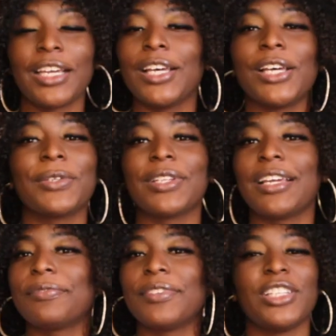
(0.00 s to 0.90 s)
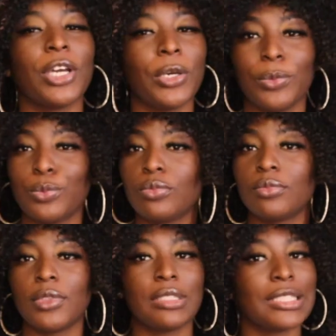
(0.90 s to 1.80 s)
I don't like, no.
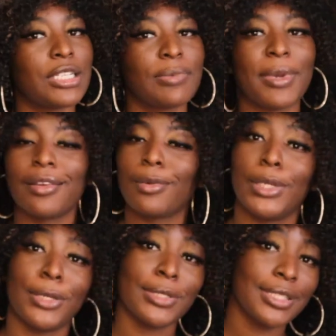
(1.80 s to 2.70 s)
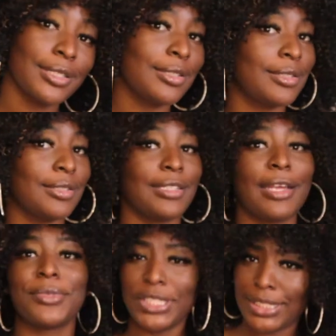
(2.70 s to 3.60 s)
Don't touch my hair with no scissors. And
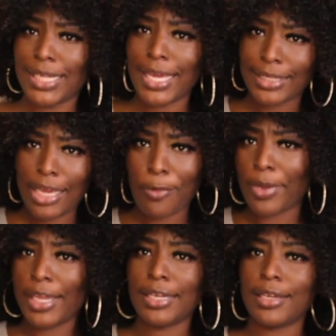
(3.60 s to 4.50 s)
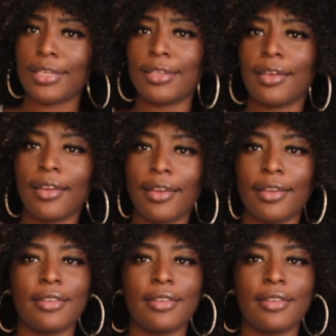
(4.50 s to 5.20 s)
I'm just like that with any other hair.